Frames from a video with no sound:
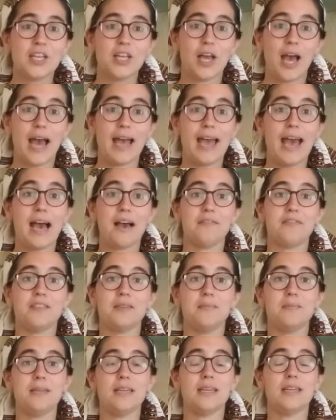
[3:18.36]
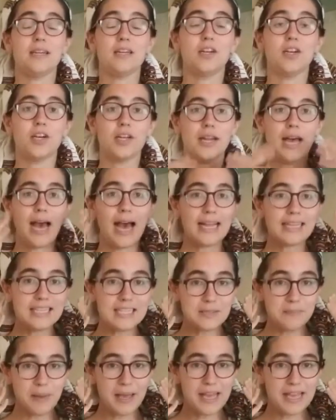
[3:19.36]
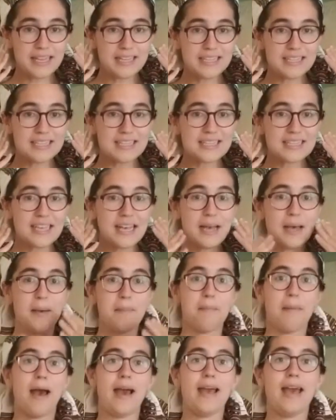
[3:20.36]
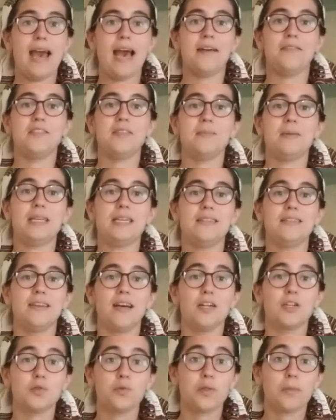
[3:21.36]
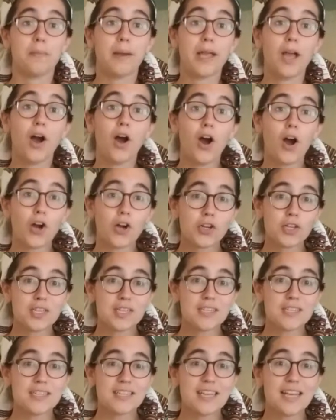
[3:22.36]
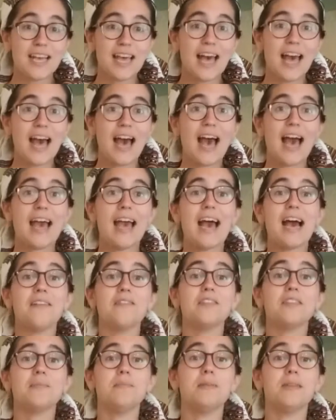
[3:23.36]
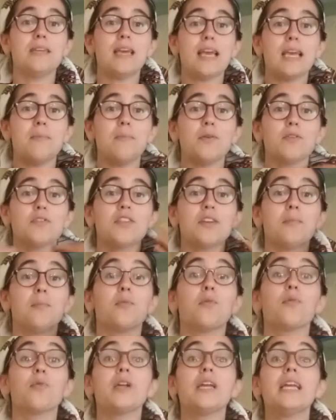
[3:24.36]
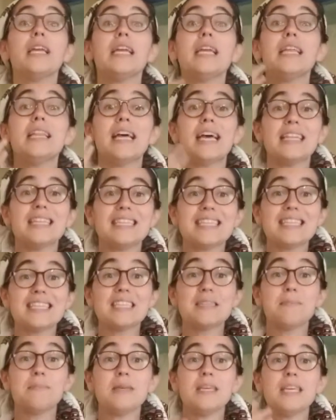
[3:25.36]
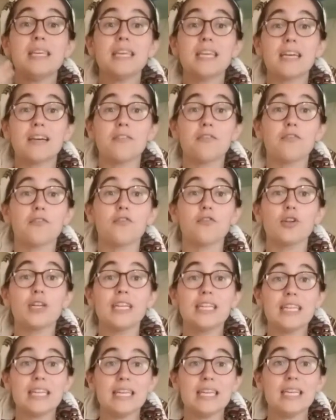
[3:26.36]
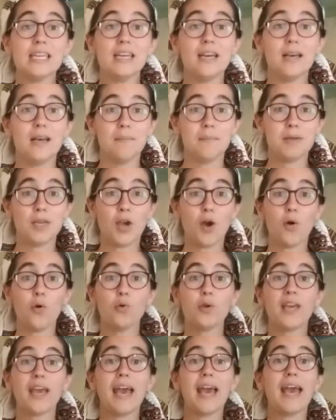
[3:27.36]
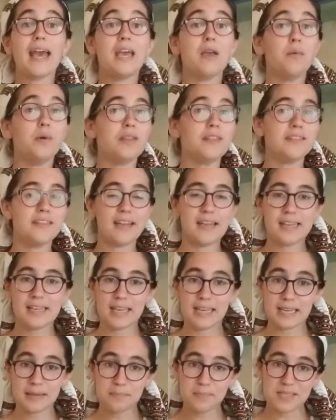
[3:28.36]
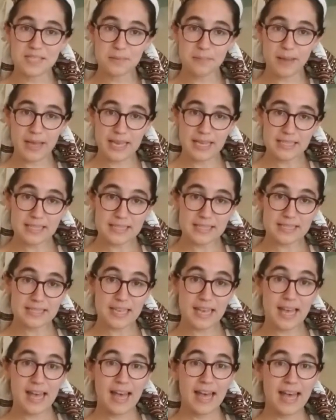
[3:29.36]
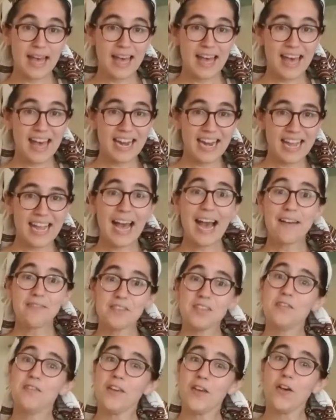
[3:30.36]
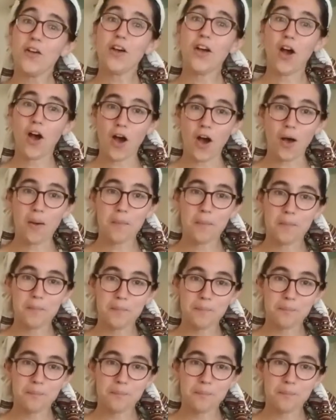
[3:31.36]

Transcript: I have to be in a good headspace. I have to be in touch with my heart. I have to be able to breathe and speak freely, be okay with taking up space. And I have to feel calm.